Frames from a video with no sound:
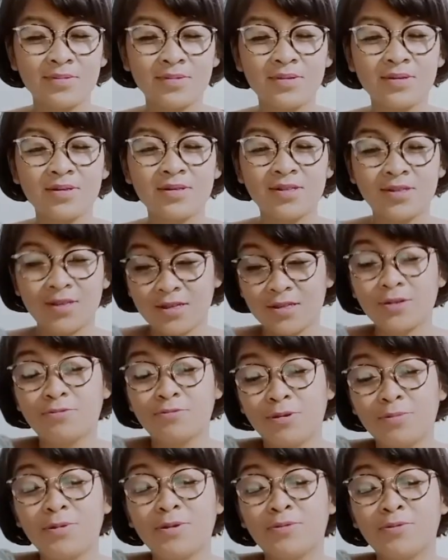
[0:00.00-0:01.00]
She's a rebel
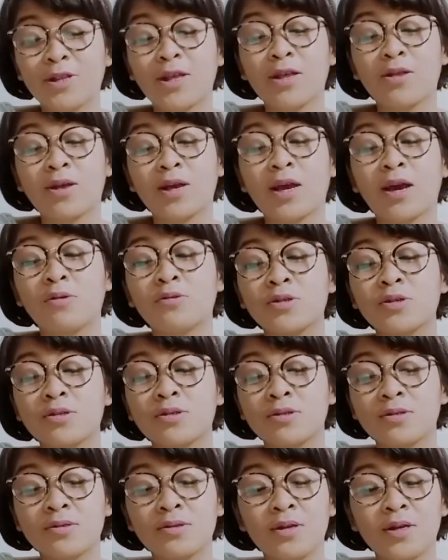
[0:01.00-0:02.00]
with other cows.
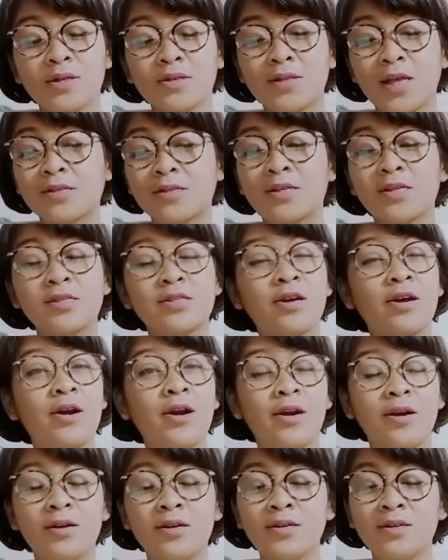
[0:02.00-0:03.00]
That's a star.
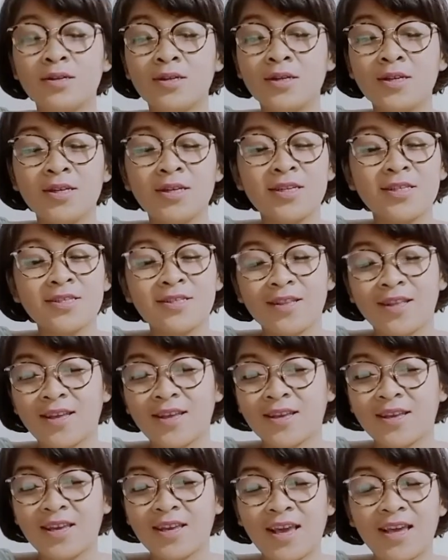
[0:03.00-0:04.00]
It's like,
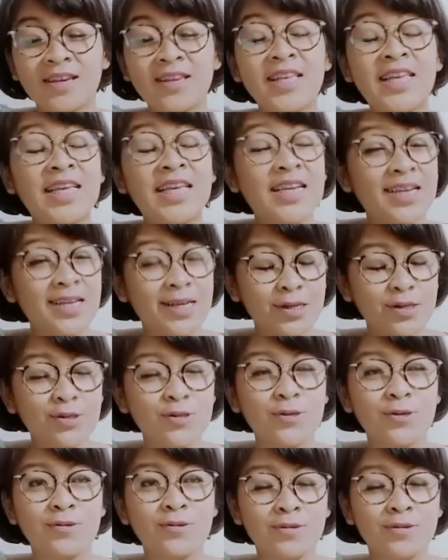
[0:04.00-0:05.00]
and healing too.
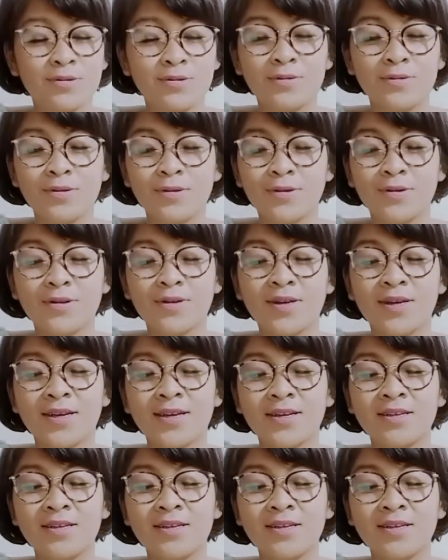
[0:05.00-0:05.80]
Okay.